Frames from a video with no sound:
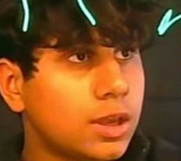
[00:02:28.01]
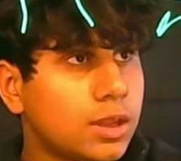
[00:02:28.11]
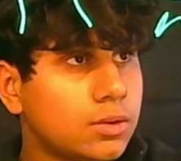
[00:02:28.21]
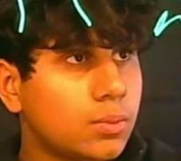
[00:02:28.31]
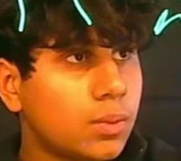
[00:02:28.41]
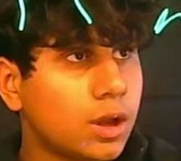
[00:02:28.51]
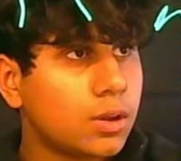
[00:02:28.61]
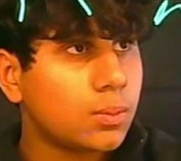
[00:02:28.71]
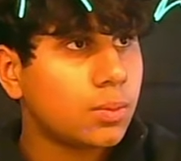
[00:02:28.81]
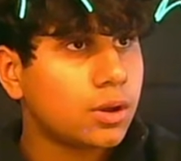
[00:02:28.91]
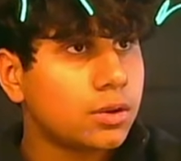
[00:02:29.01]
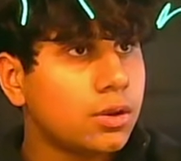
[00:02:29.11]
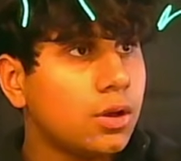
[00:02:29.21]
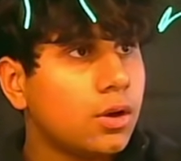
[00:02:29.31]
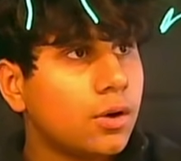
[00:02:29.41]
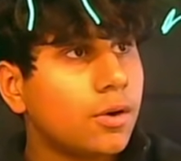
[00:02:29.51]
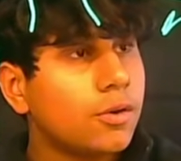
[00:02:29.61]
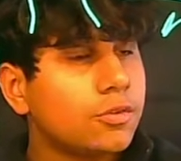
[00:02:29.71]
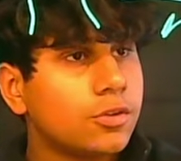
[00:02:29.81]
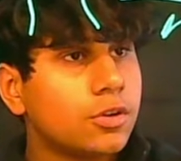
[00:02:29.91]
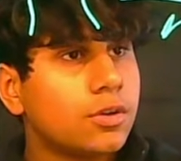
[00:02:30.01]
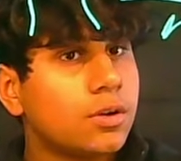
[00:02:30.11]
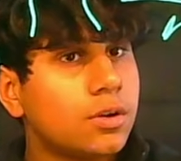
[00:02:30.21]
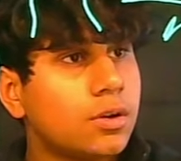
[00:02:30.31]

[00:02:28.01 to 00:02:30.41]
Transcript: ny1 over